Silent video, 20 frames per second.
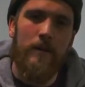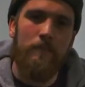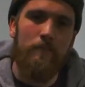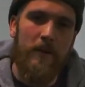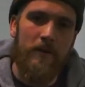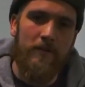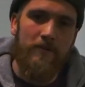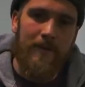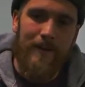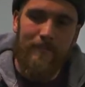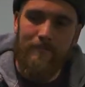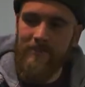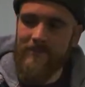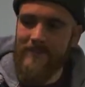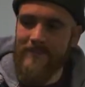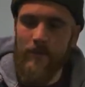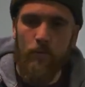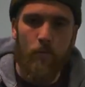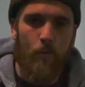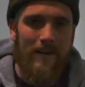Both
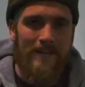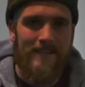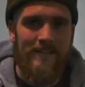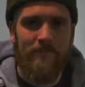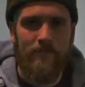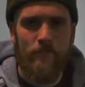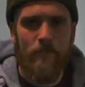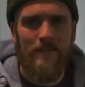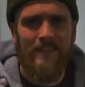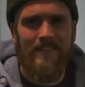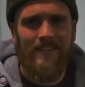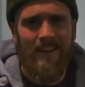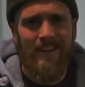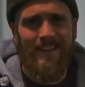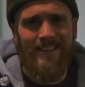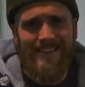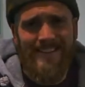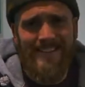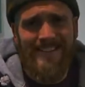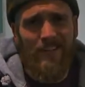families in the waiting room is
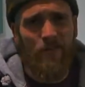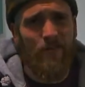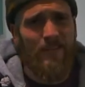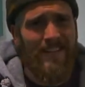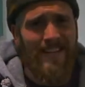silent and still.